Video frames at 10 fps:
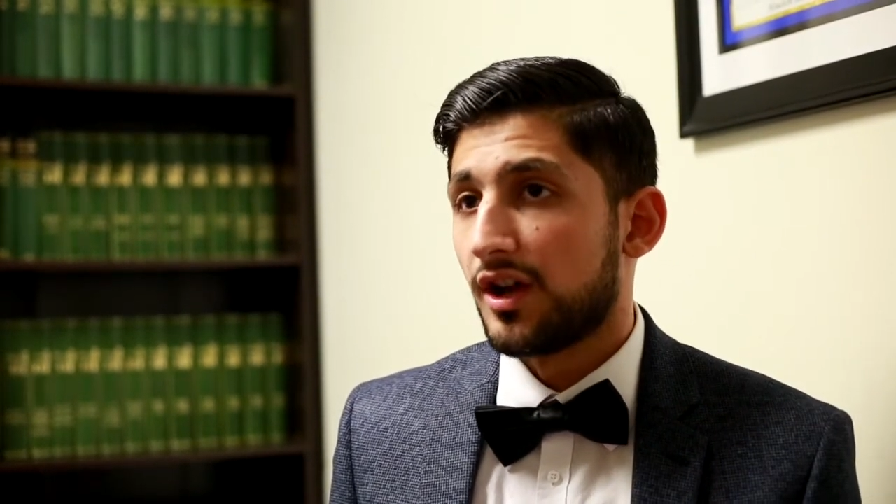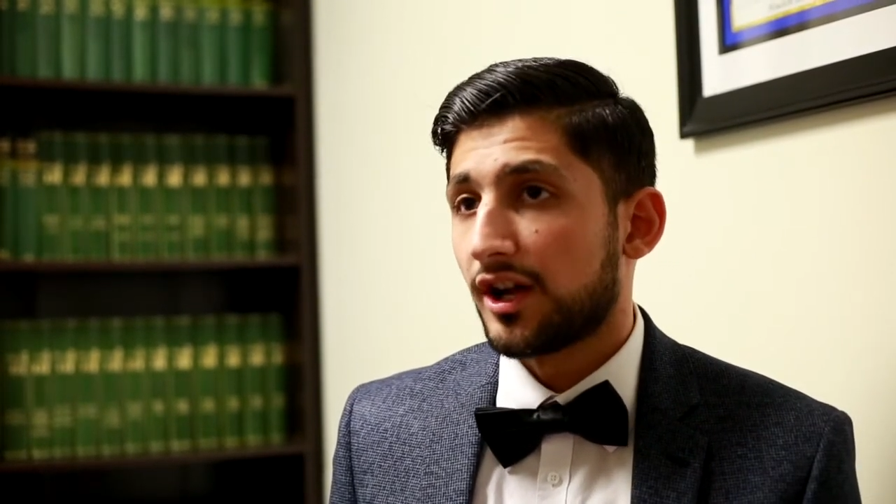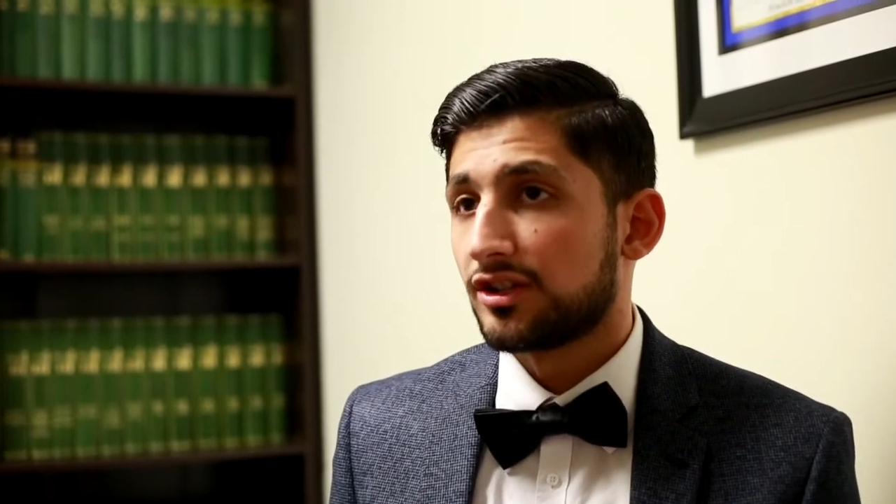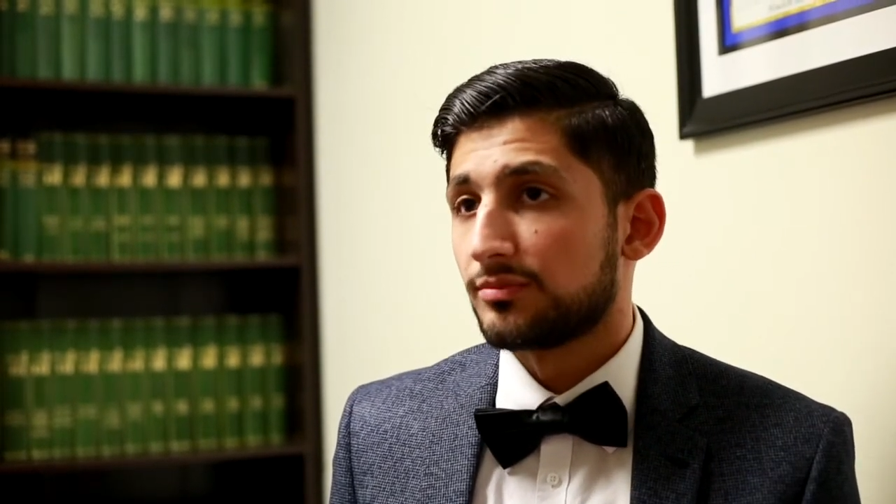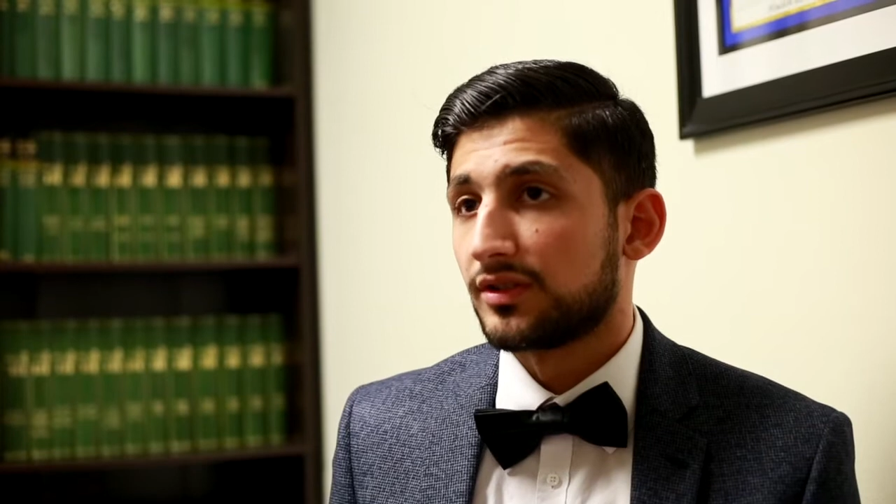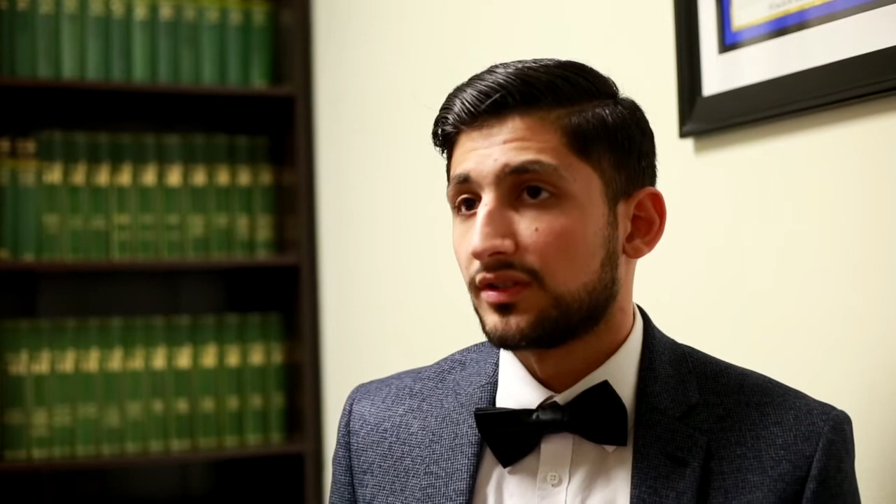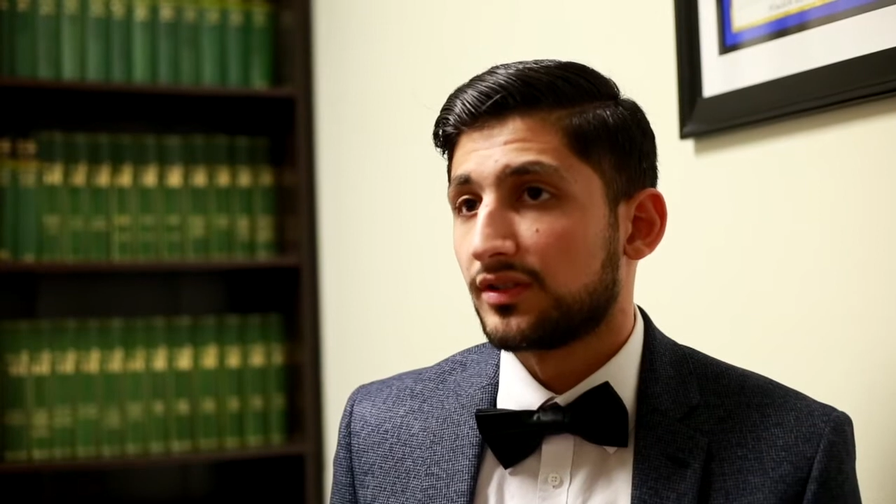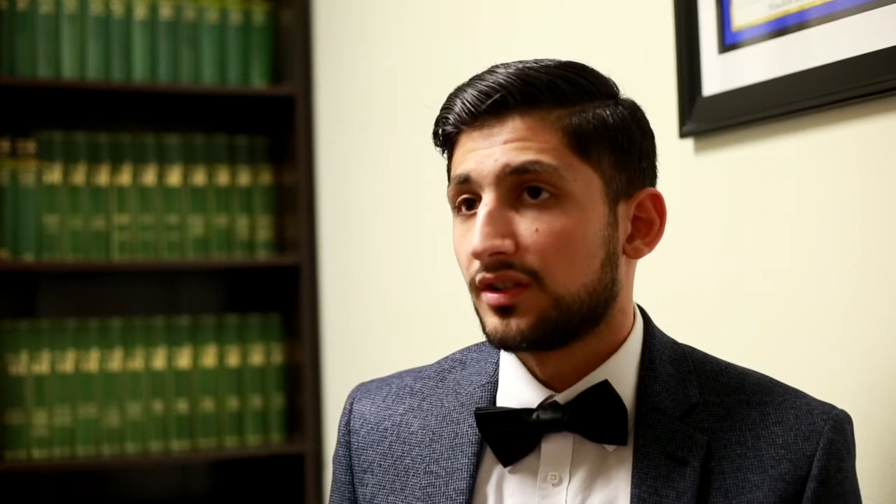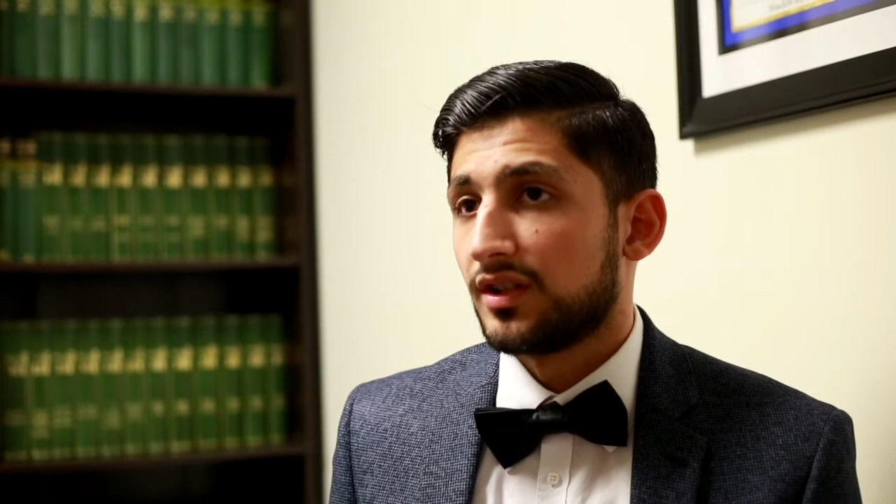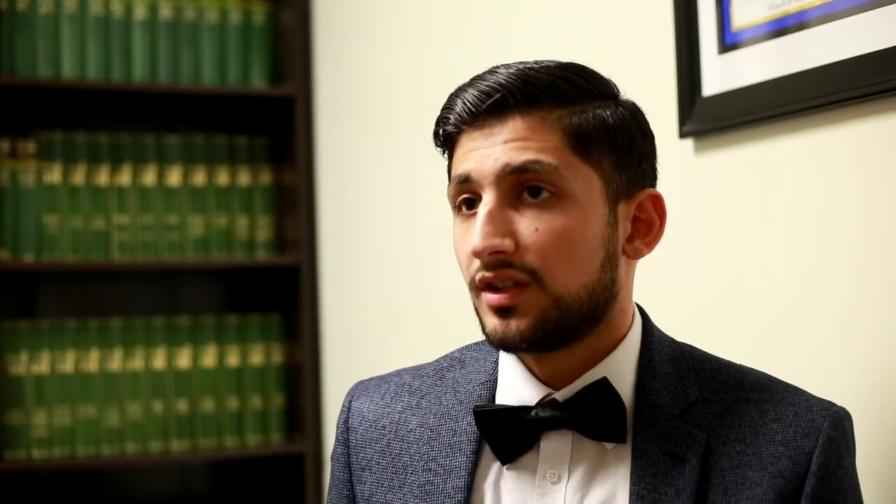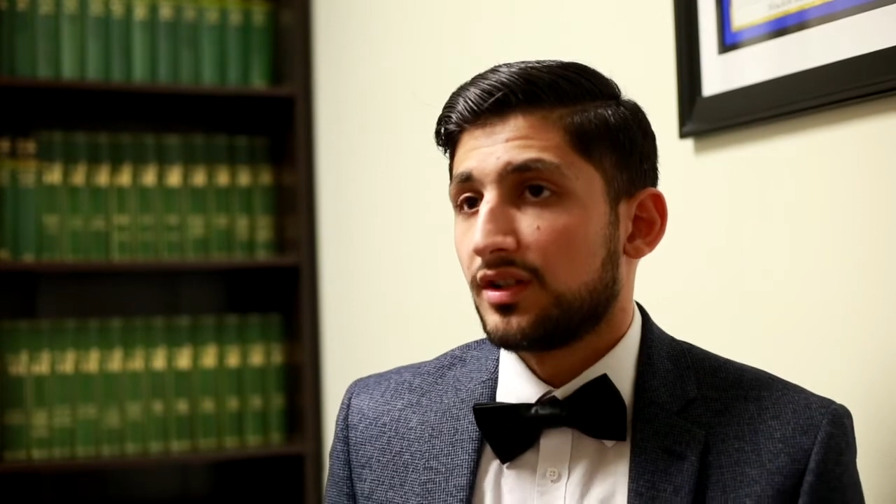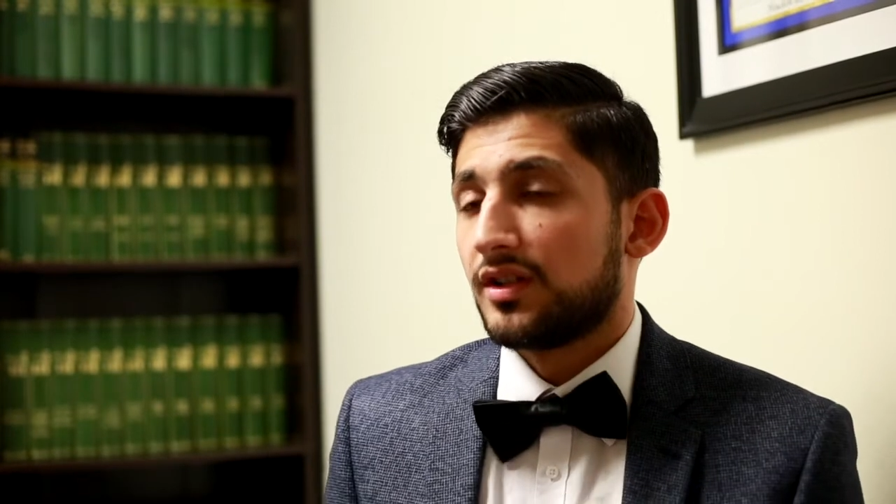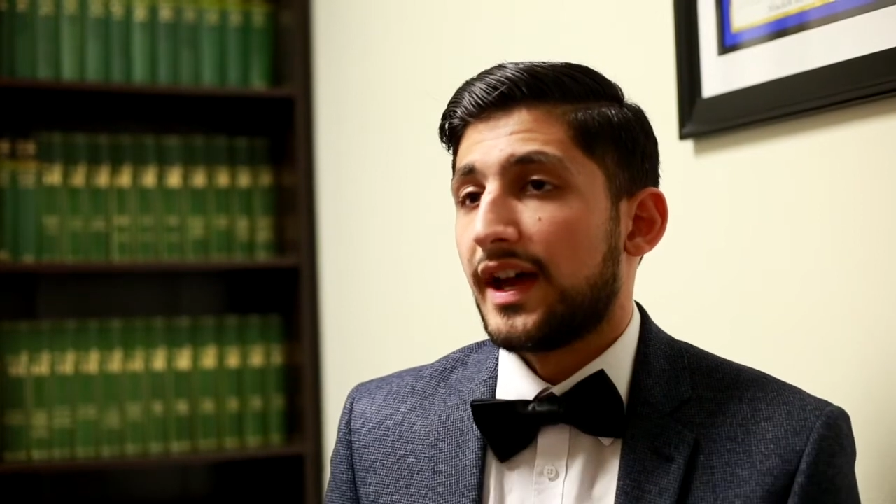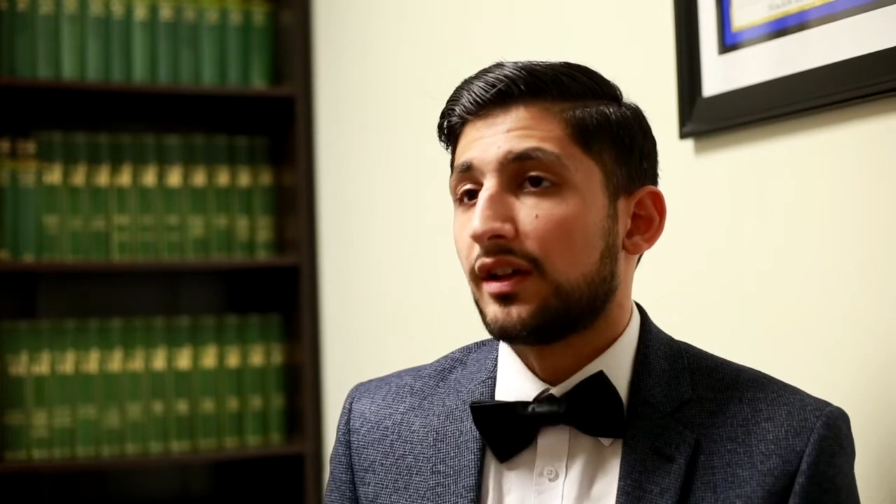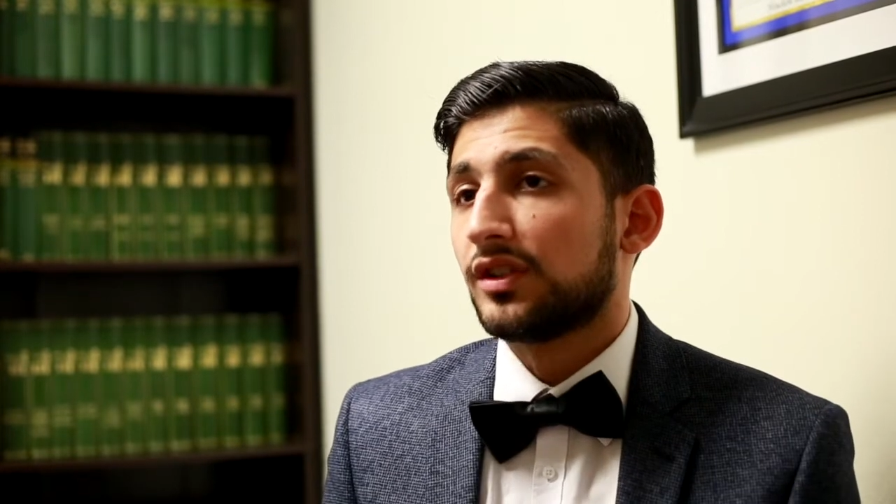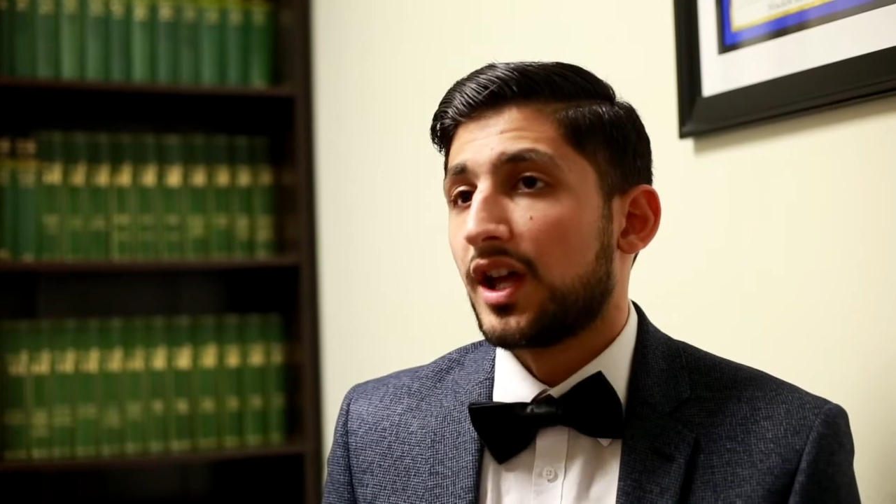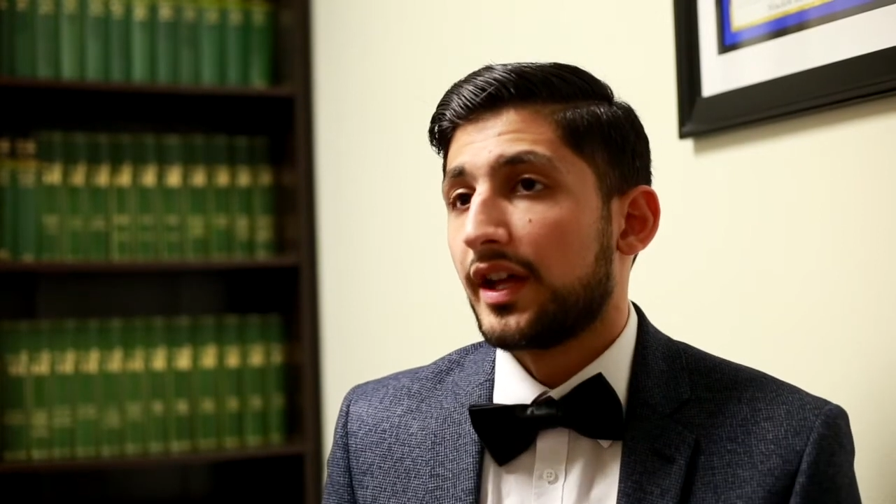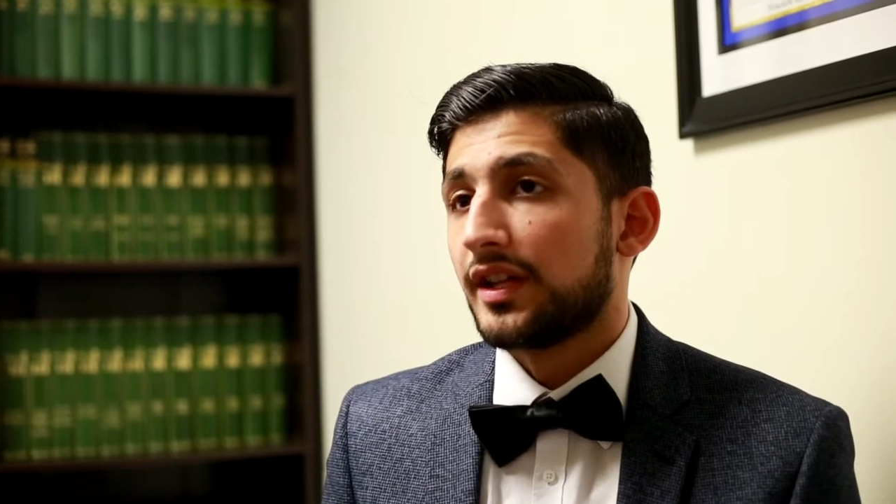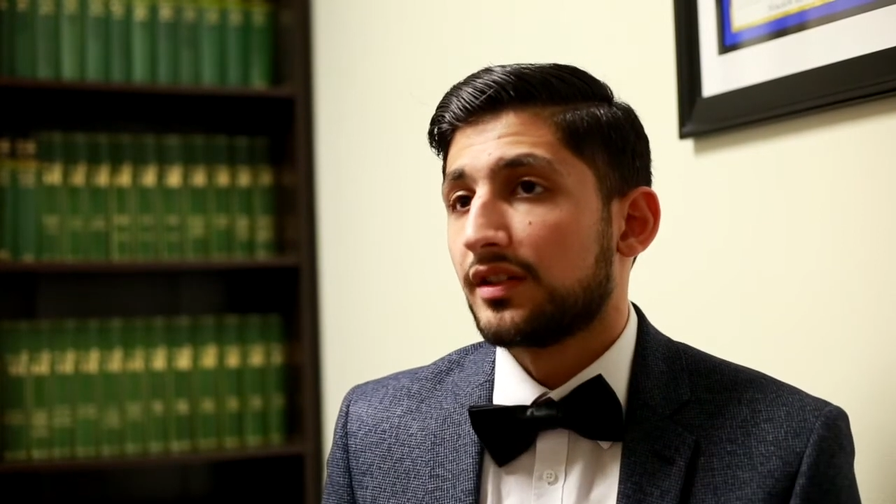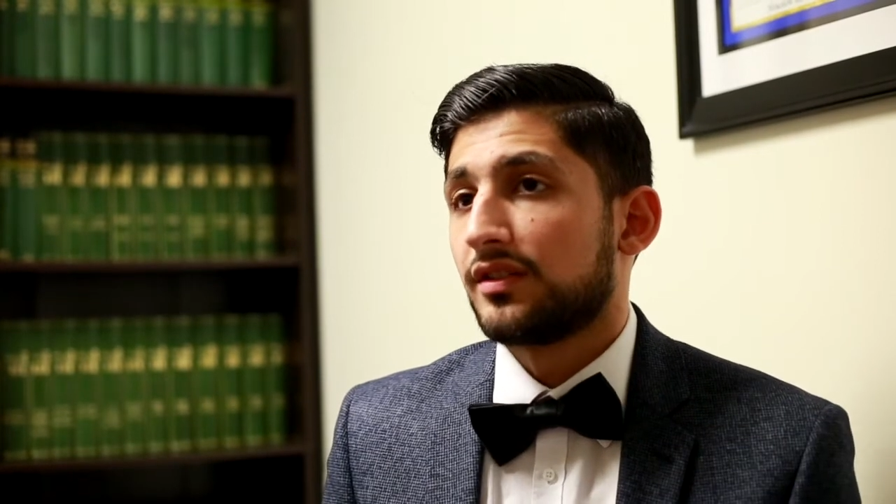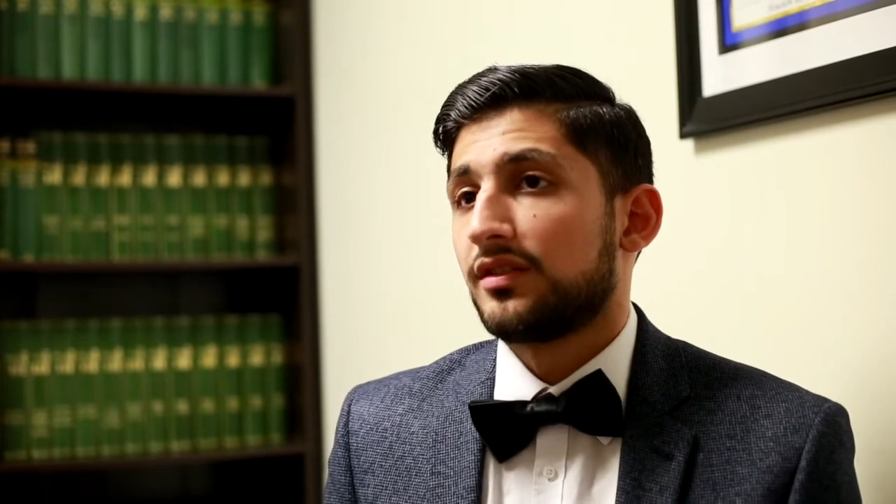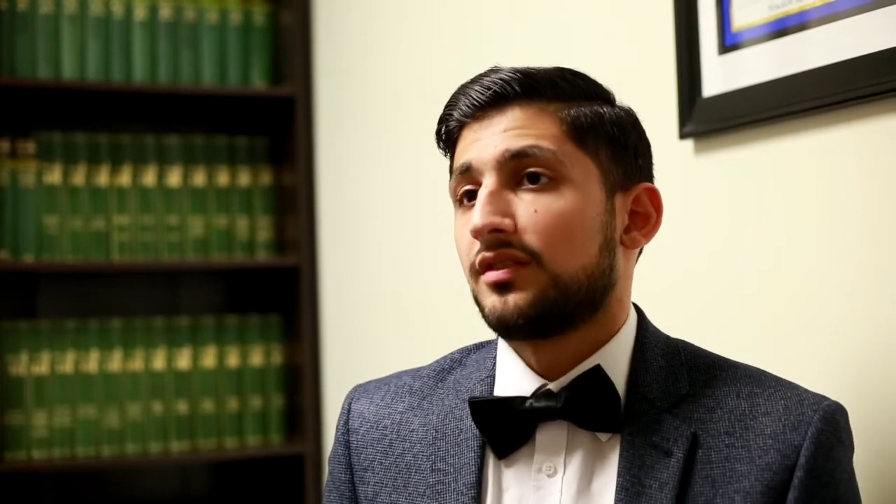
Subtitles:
document outlining